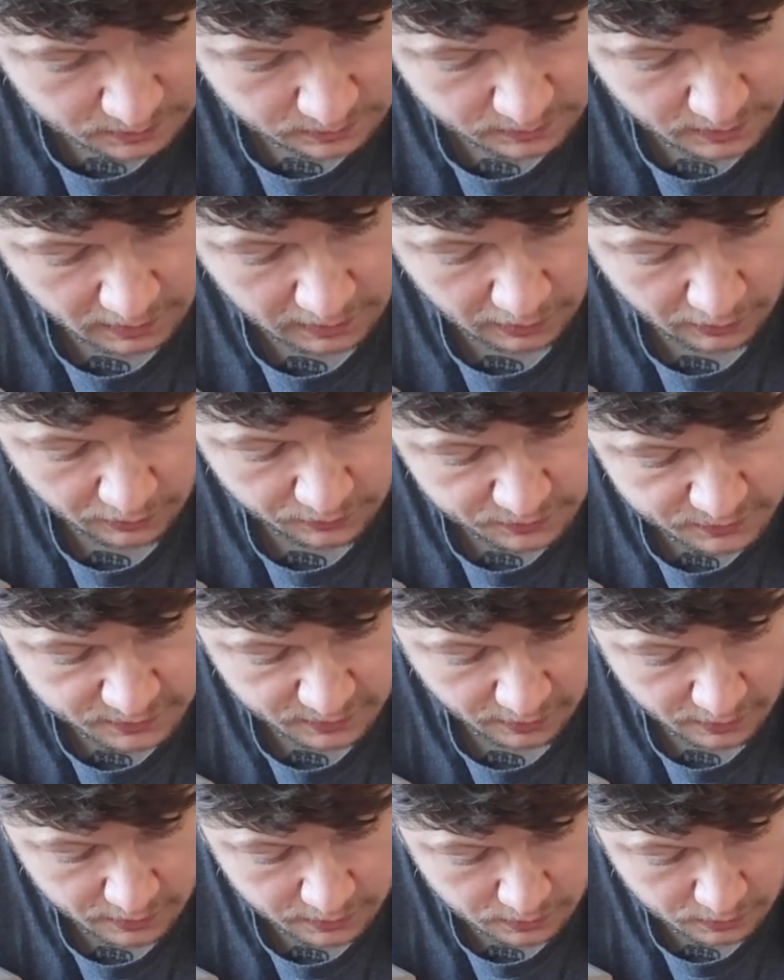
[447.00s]
The life
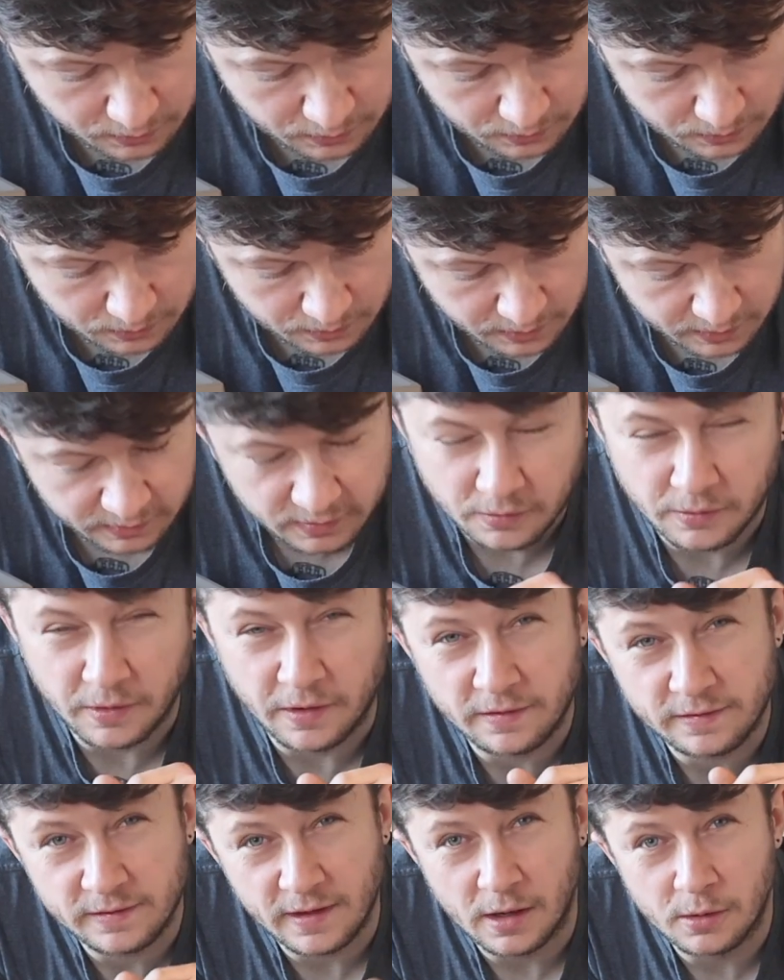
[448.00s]
cycle is only
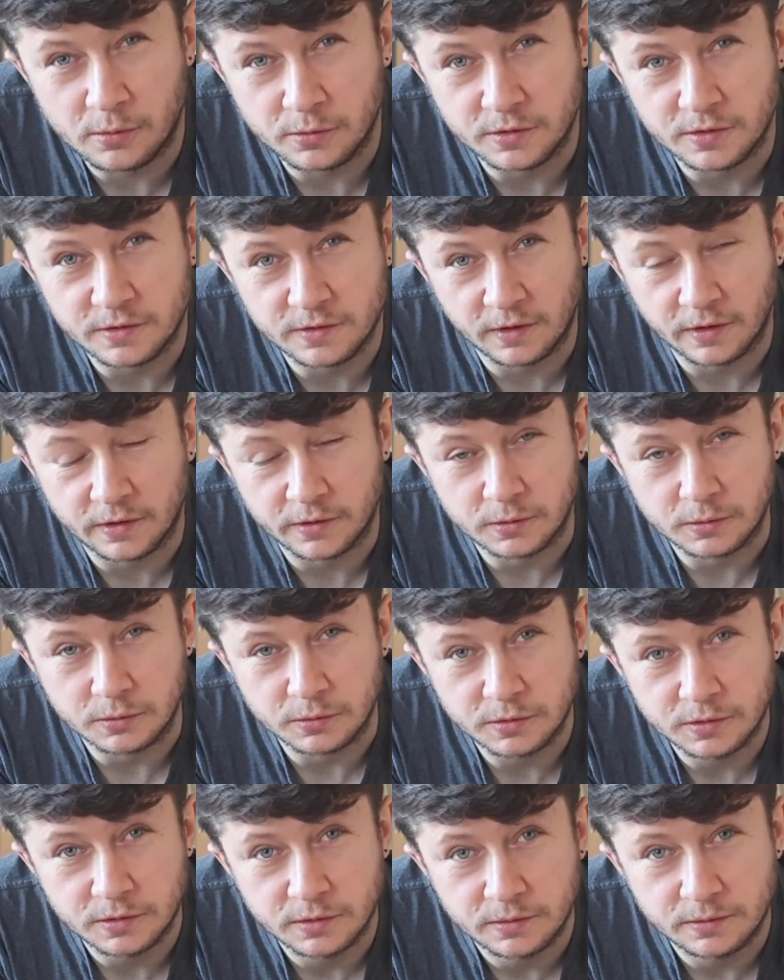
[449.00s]
1000
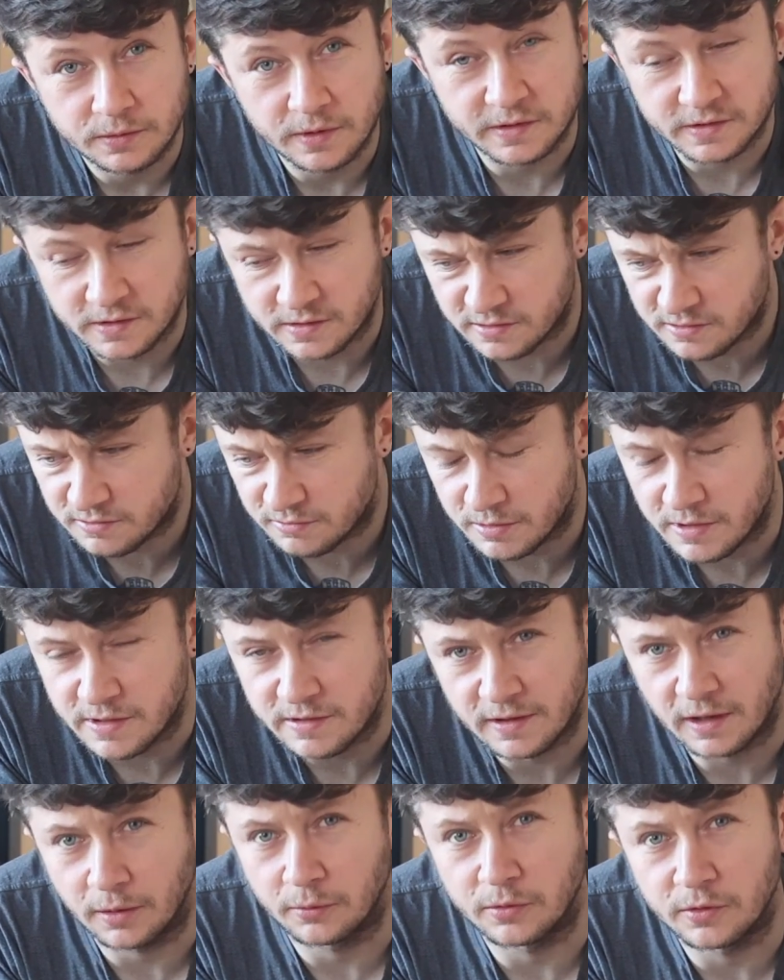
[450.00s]
cycles. This is
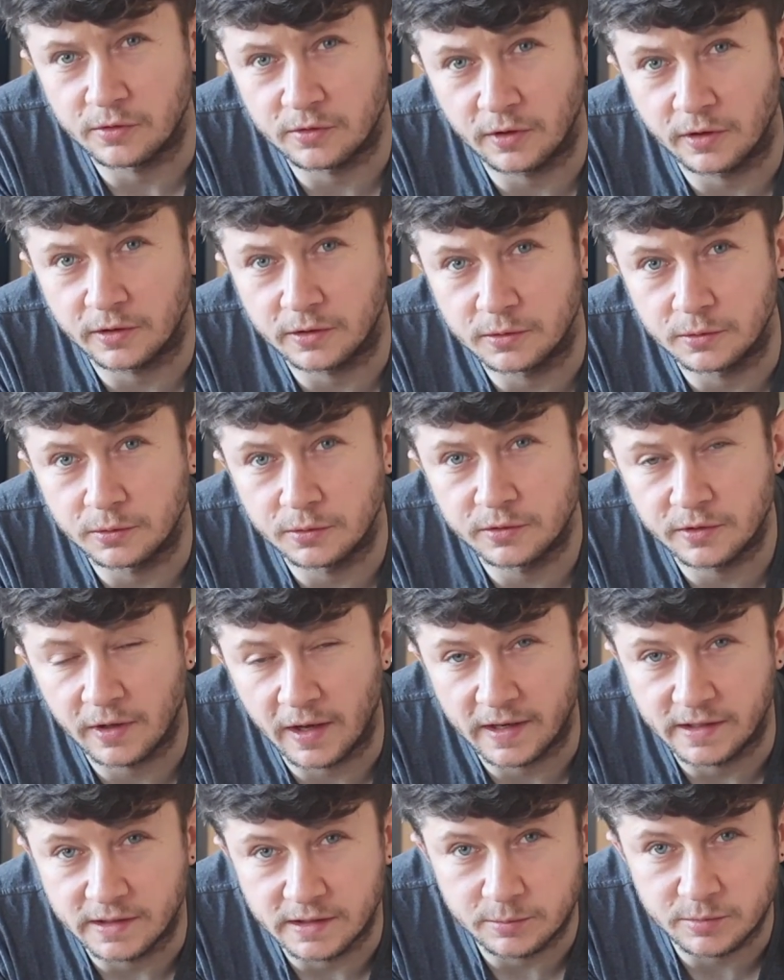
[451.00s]
3000 cycles to
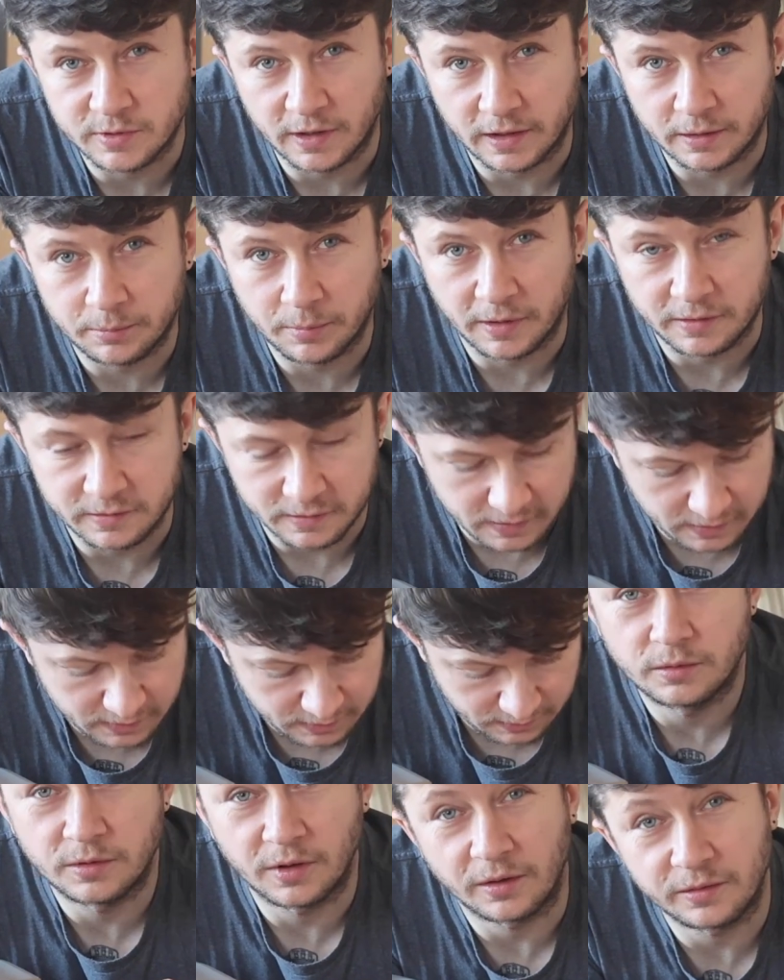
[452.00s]
80% capacity.
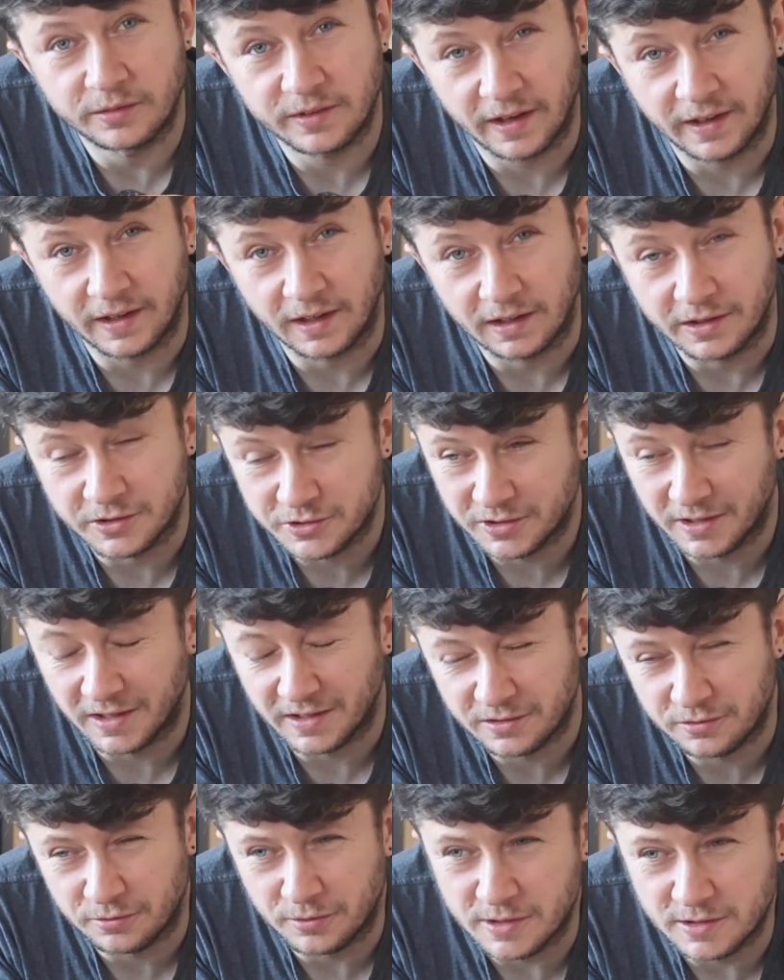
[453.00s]
So technically it should
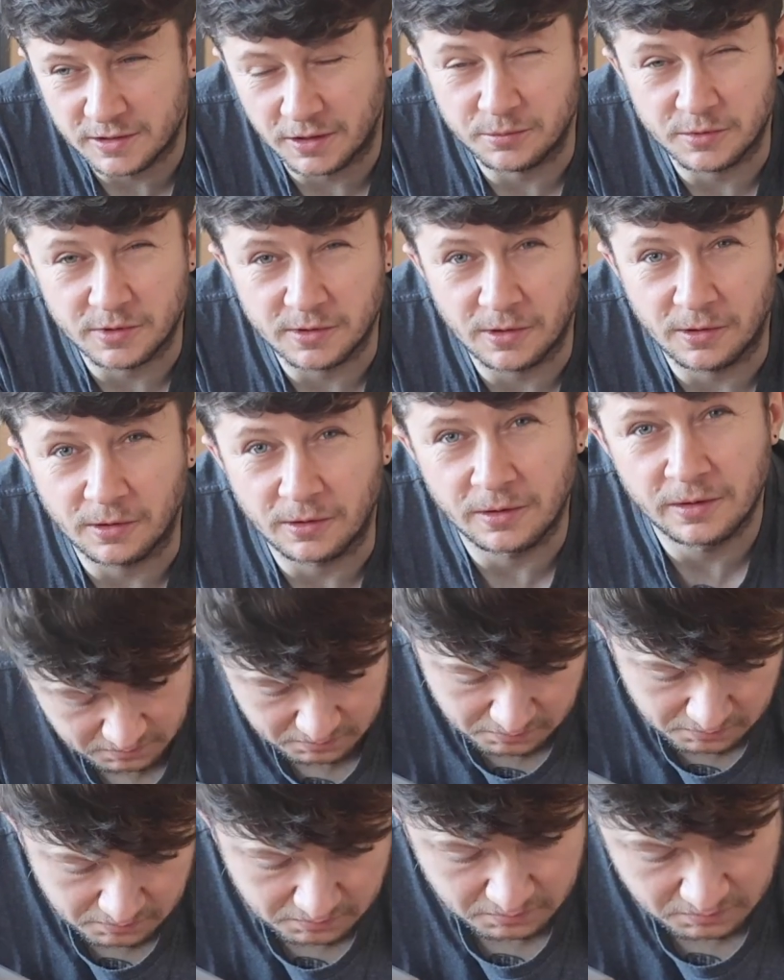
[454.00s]
last 3 times as long.
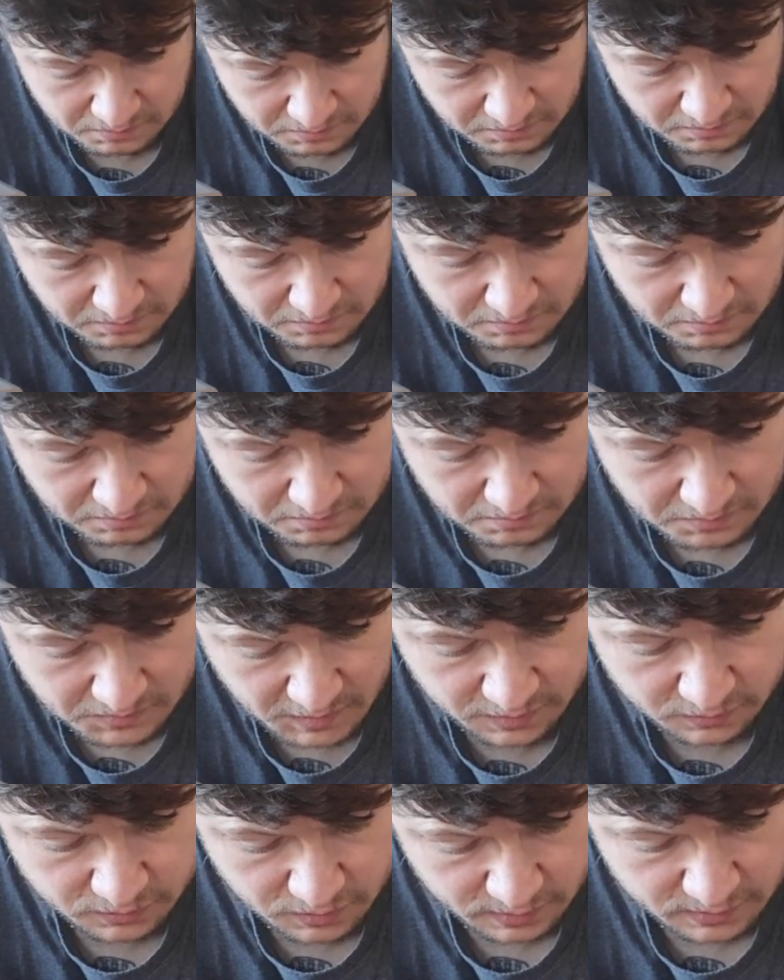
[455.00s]

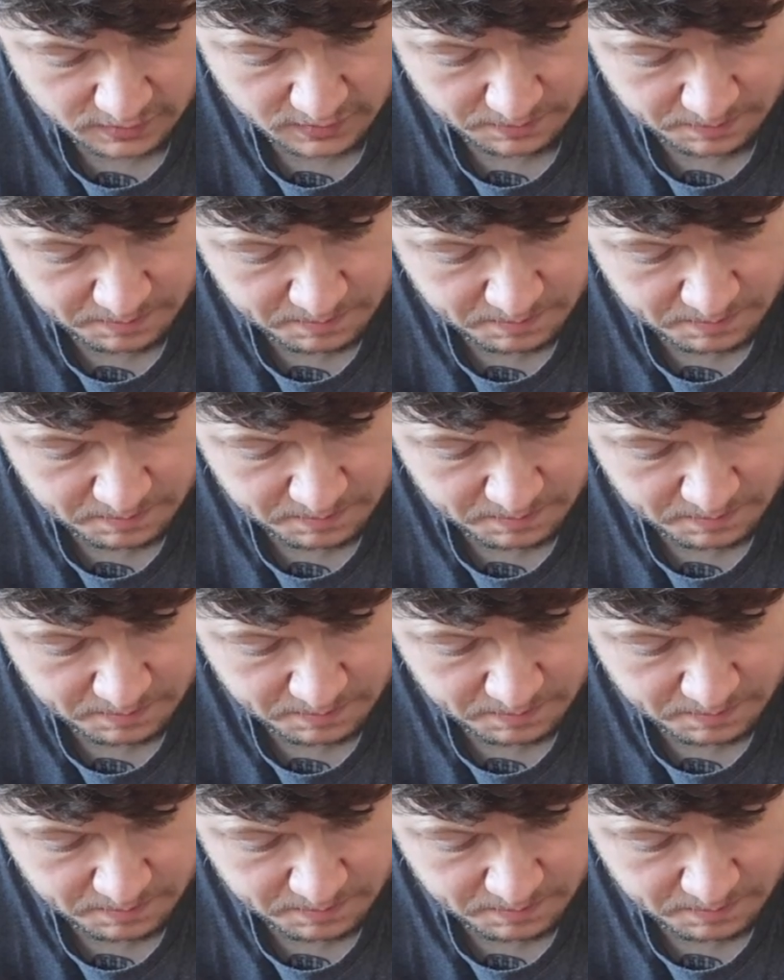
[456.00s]
Interesting.